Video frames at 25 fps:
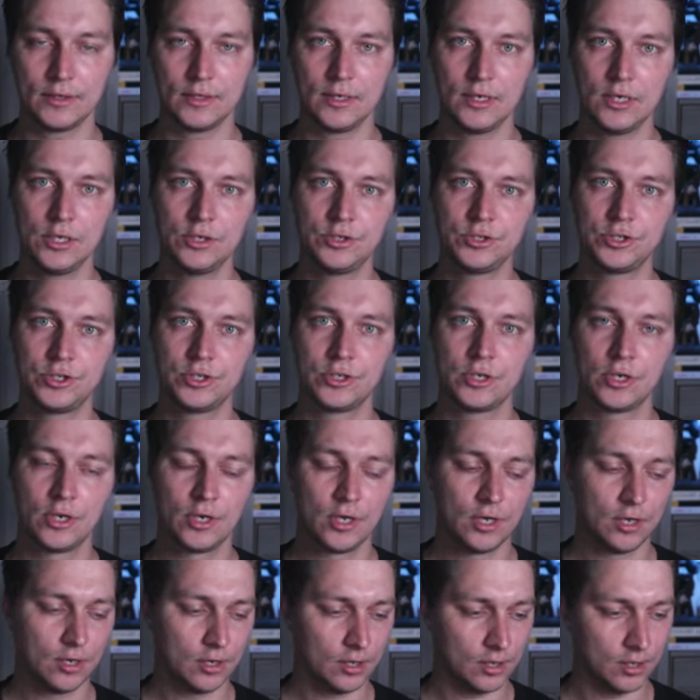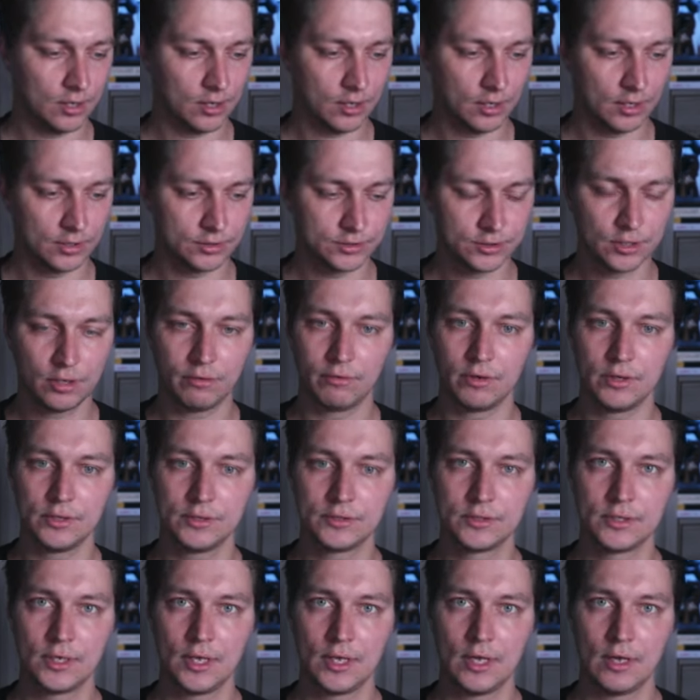each
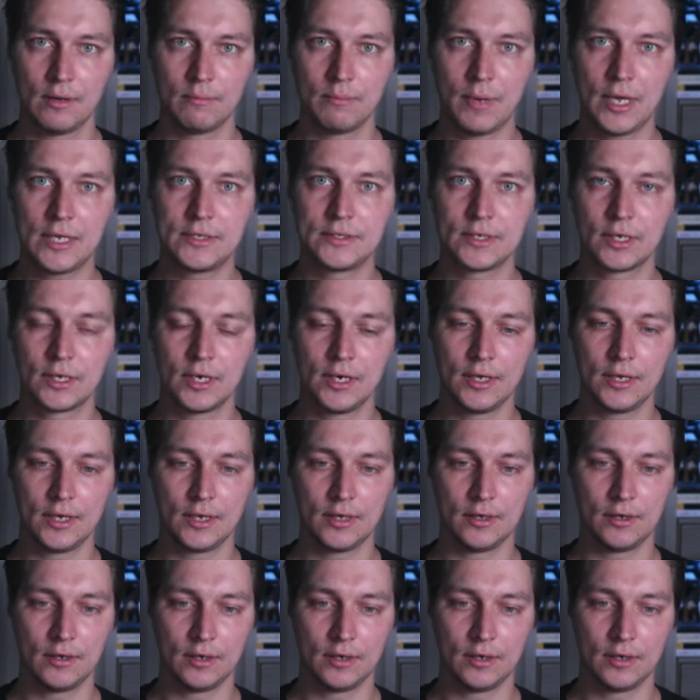service basically